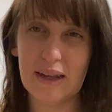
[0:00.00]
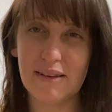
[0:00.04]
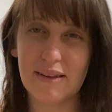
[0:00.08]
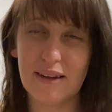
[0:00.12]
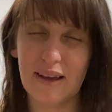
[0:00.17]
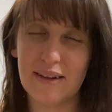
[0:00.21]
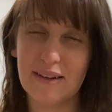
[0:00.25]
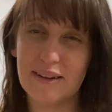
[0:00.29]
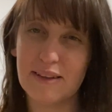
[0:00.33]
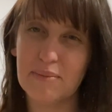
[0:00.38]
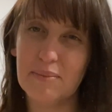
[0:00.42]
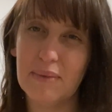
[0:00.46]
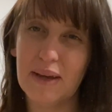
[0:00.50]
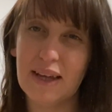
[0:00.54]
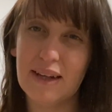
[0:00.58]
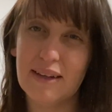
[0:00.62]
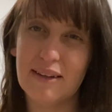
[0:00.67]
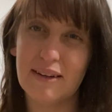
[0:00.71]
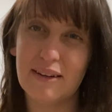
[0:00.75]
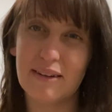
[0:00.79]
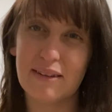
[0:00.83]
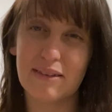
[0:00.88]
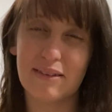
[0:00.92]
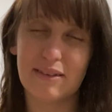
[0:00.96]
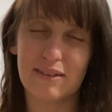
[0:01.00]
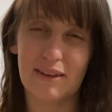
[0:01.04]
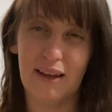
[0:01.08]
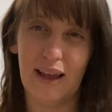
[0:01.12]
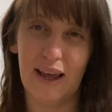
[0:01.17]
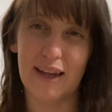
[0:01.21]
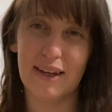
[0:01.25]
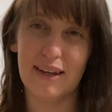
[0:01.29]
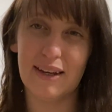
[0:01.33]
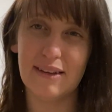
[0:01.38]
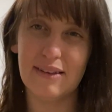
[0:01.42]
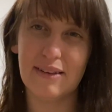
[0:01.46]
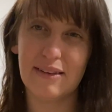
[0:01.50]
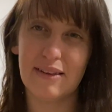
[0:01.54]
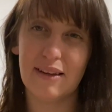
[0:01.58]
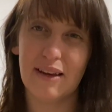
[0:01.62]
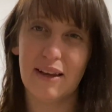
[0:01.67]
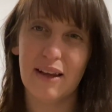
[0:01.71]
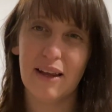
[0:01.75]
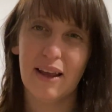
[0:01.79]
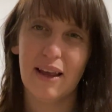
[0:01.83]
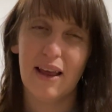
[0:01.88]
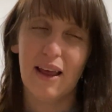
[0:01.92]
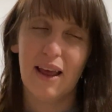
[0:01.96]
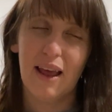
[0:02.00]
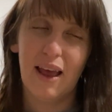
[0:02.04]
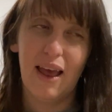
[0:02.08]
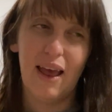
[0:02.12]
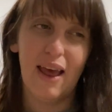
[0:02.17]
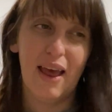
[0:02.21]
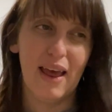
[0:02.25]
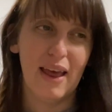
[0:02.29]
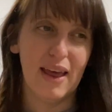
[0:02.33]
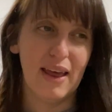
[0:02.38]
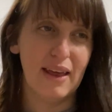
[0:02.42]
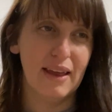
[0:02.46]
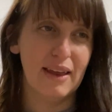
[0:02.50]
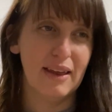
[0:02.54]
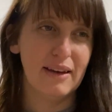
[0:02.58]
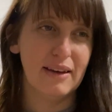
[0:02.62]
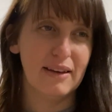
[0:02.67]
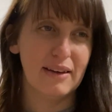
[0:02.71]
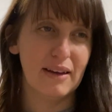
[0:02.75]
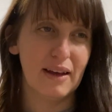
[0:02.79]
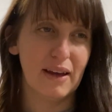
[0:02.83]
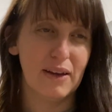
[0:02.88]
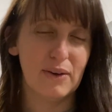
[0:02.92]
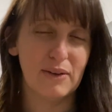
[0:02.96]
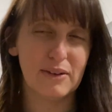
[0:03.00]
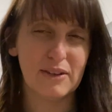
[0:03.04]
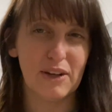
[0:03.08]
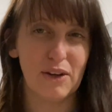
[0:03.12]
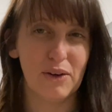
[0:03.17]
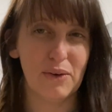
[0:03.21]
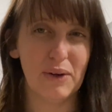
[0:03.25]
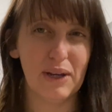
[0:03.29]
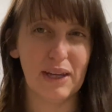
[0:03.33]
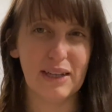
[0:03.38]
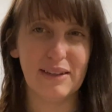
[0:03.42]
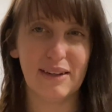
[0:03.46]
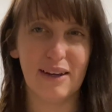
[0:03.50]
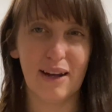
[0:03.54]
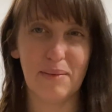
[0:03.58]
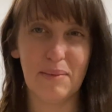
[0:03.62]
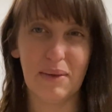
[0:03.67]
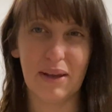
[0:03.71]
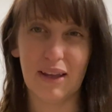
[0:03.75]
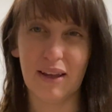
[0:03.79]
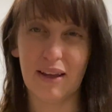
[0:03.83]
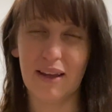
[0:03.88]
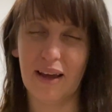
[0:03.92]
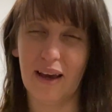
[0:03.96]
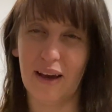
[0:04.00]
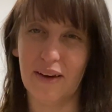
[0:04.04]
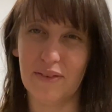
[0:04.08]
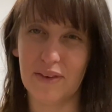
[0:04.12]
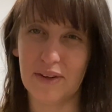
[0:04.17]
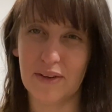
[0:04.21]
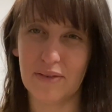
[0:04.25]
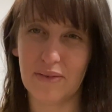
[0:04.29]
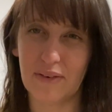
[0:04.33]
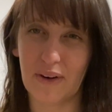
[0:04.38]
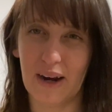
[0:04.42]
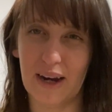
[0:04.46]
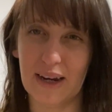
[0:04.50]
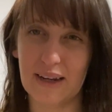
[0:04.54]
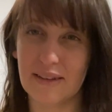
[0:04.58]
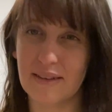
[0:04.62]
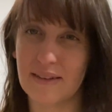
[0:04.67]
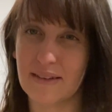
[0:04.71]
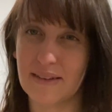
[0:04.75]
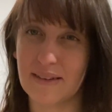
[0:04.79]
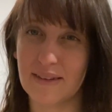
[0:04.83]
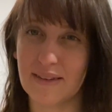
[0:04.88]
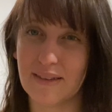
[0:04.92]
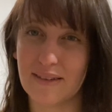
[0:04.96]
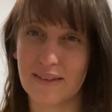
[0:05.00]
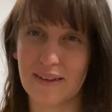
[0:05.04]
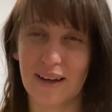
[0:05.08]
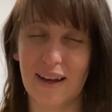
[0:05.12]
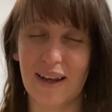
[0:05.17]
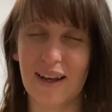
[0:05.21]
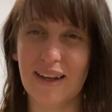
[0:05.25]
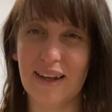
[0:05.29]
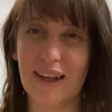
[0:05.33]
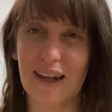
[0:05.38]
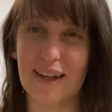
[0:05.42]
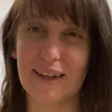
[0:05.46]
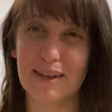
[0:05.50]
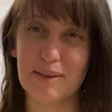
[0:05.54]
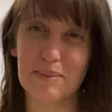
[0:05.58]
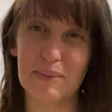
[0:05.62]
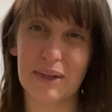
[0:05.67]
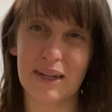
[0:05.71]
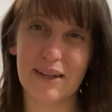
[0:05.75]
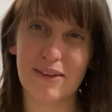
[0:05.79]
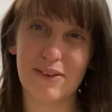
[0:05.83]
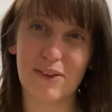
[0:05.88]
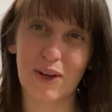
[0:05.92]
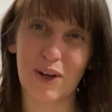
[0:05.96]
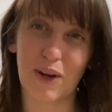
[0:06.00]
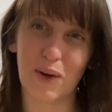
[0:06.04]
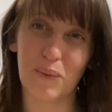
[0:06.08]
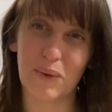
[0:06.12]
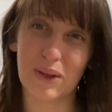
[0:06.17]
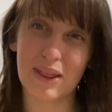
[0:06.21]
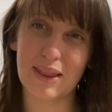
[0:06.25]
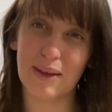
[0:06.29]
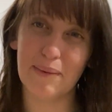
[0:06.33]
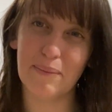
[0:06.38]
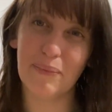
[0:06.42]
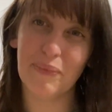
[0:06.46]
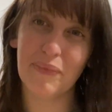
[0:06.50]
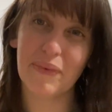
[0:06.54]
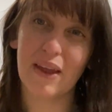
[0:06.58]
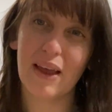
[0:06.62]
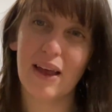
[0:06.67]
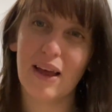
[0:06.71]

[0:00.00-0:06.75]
I just made little sliders, and I also ended up making oven fries just last minute to go with them.